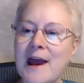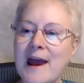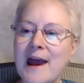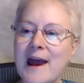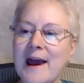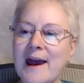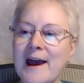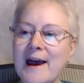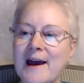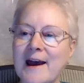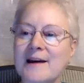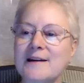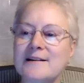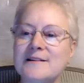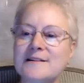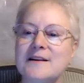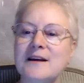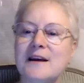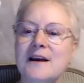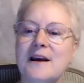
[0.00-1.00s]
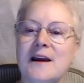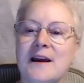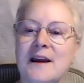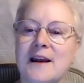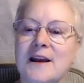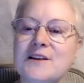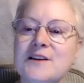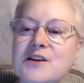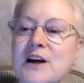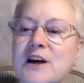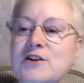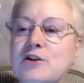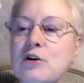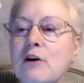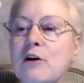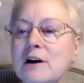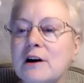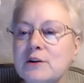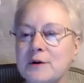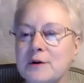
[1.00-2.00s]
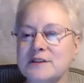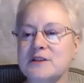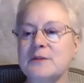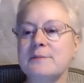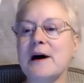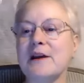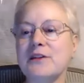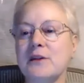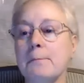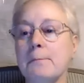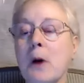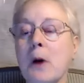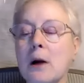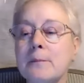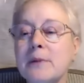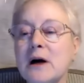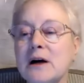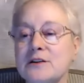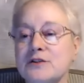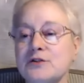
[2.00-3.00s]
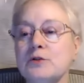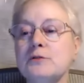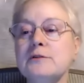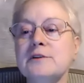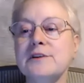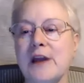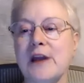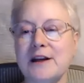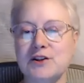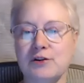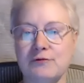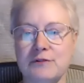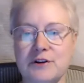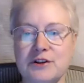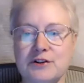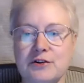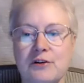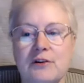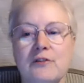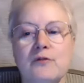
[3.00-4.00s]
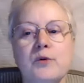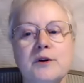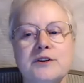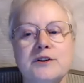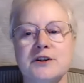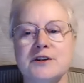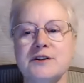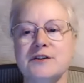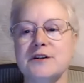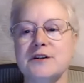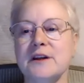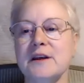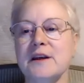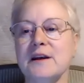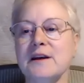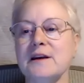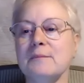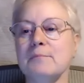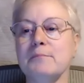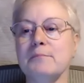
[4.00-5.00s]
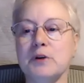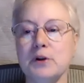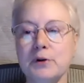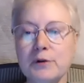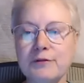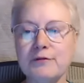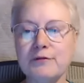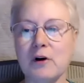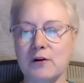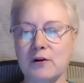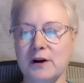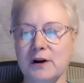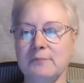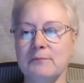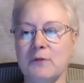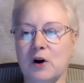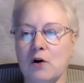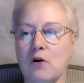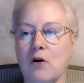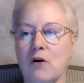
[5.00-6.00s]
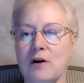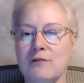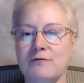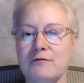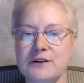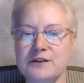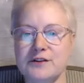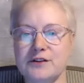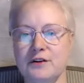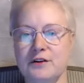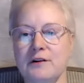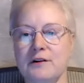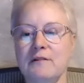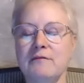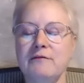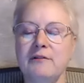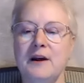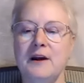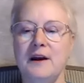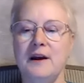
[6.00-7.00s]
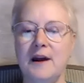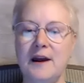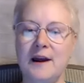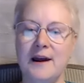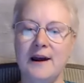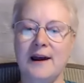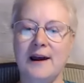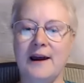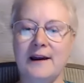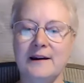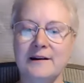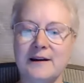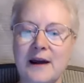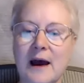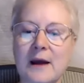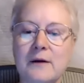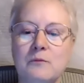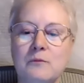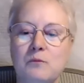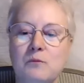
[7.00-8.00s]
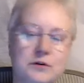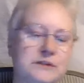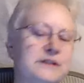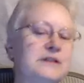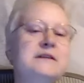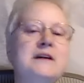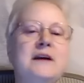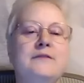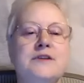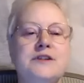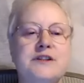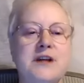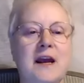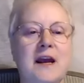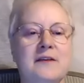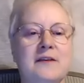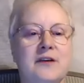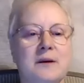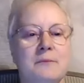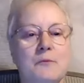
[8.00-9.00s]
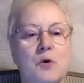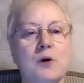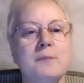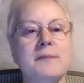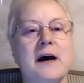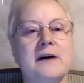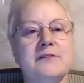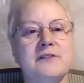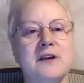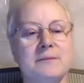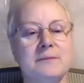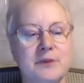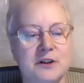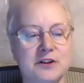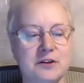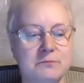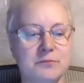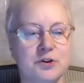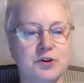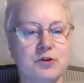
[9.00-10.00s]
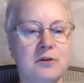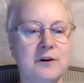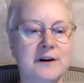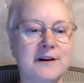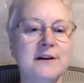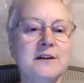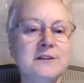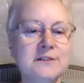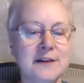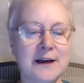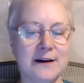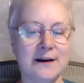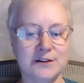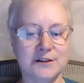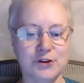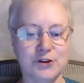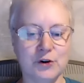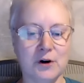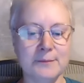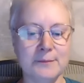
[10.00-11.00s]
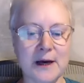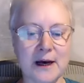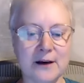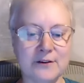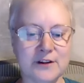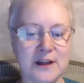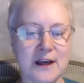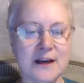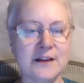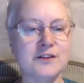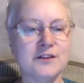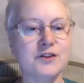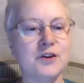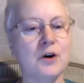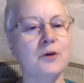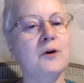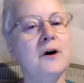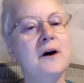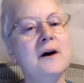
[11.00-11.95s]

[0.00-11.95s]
And he's going to talk to us about the Barba Azul Nature Reserve, which is the blue-throated macaw reserve. And I won't even say anything more about that because I'm sure he'll tell us all about that. So